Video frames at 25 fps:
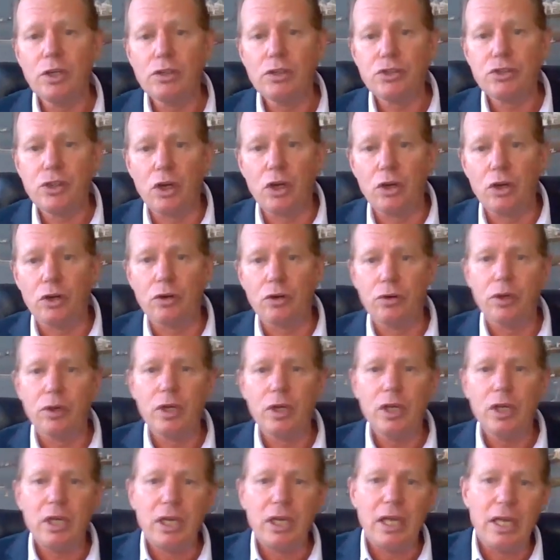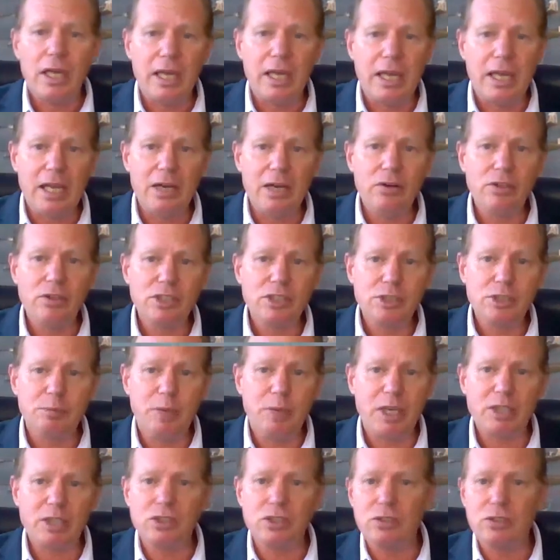So
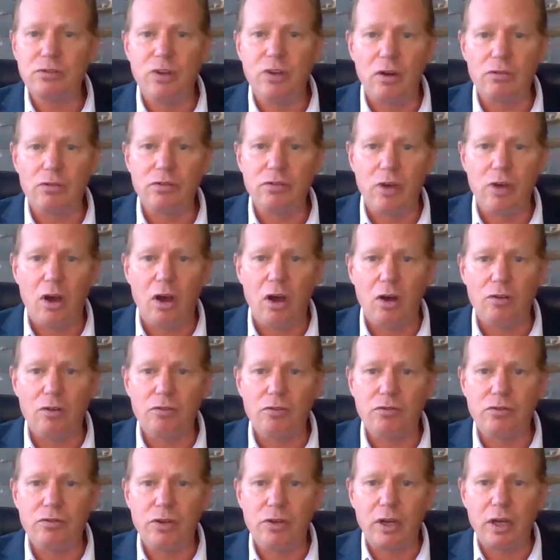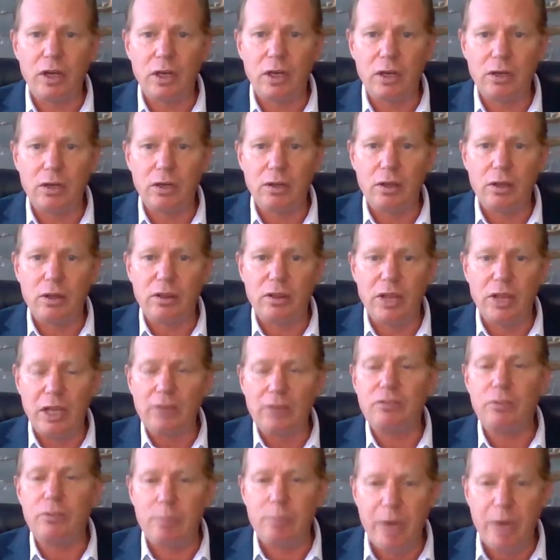irrespective of, of uh, the
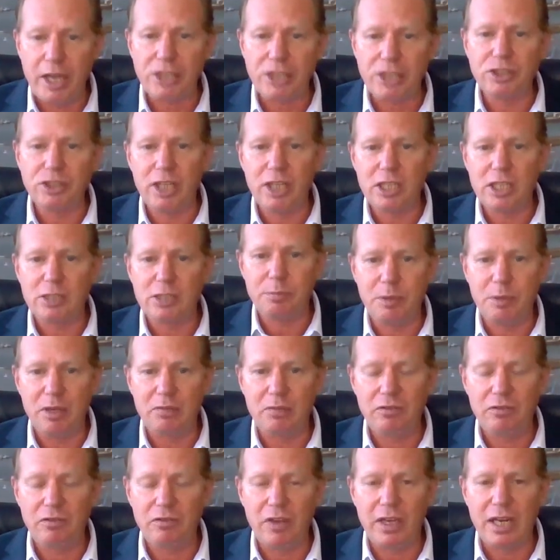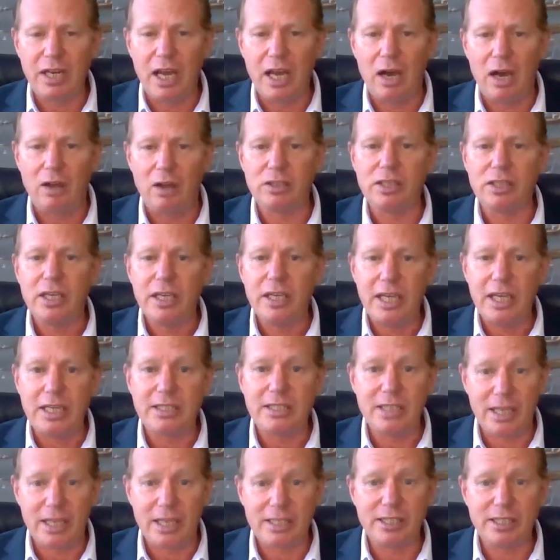information that's been fed out,
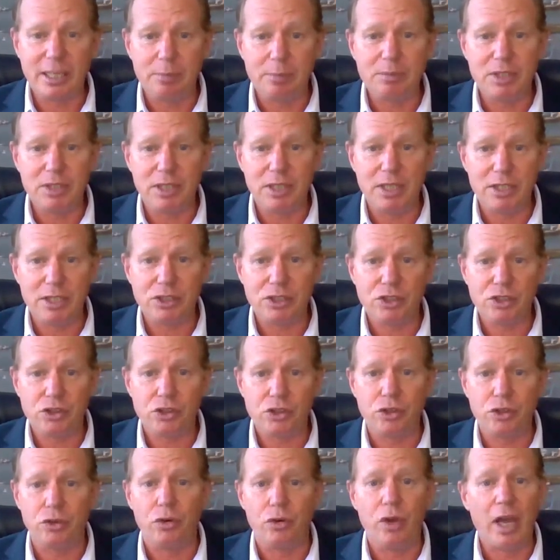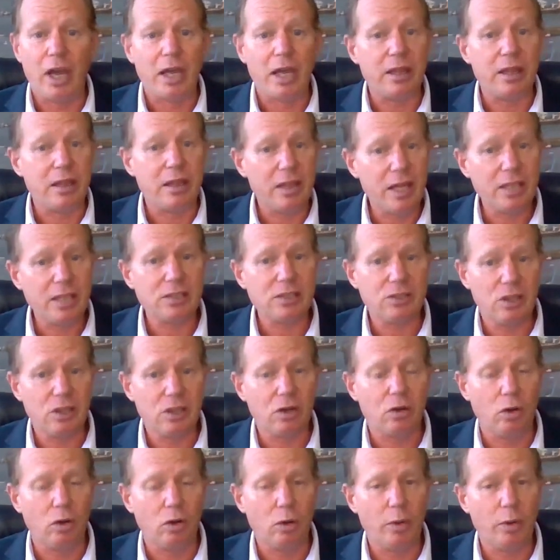it's accepted as true. And that's
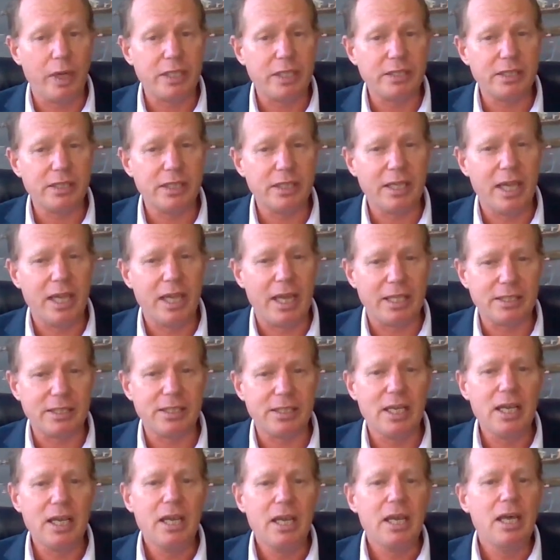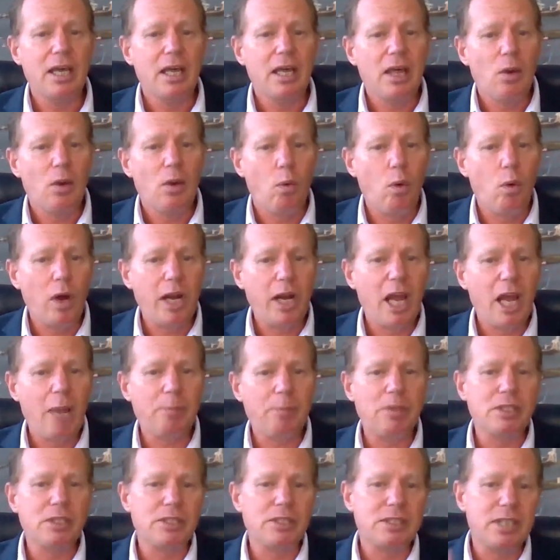not always the case what
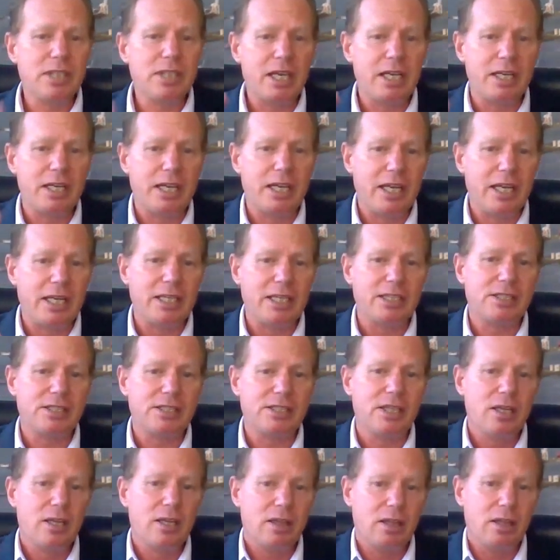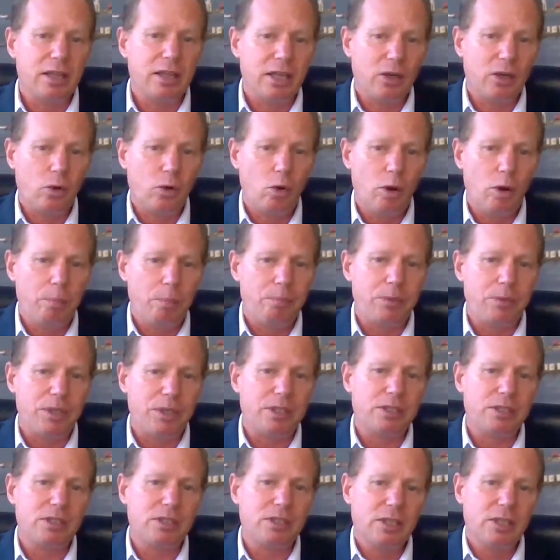happens then is the
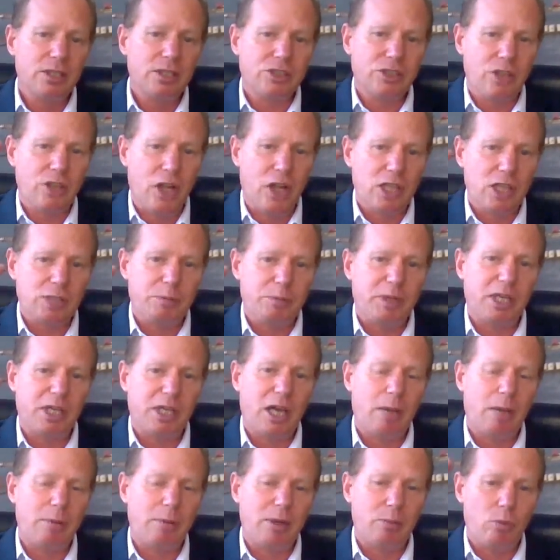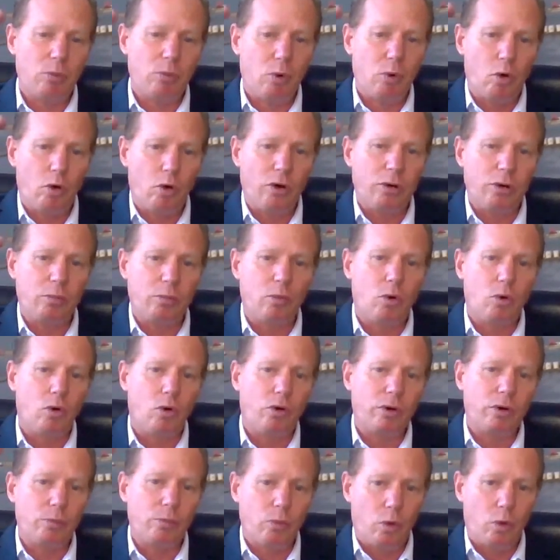equipment starts becoming more and
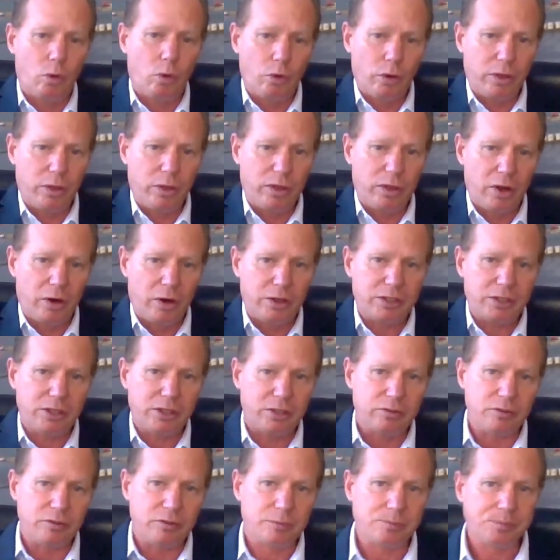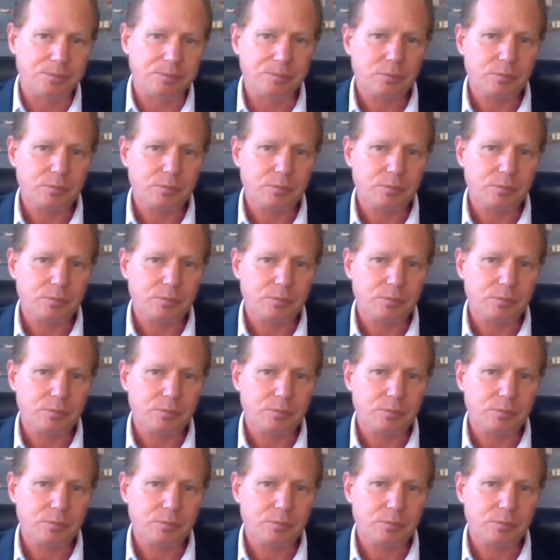more and more authoritative.